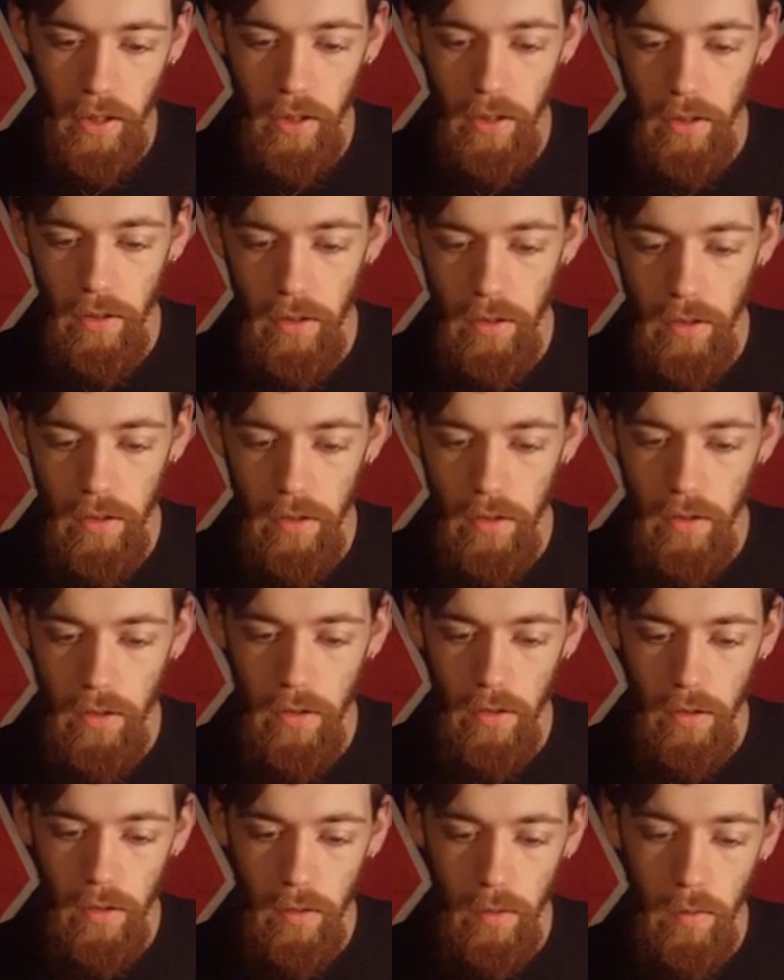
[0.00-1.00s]
it.
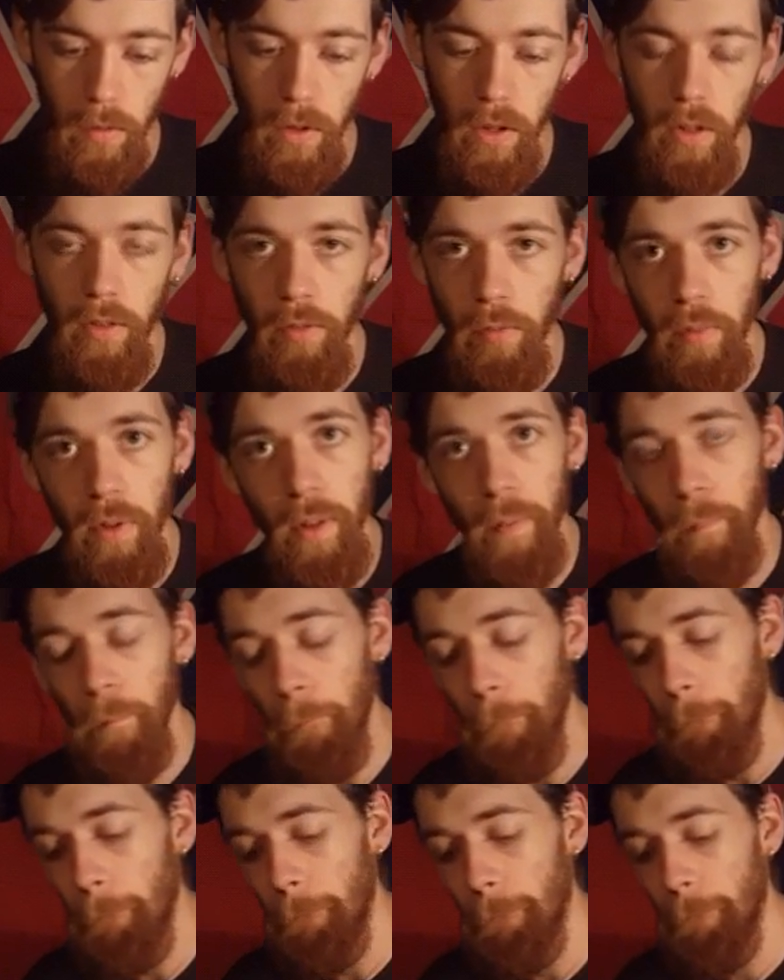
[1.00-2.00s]
We'll go from there.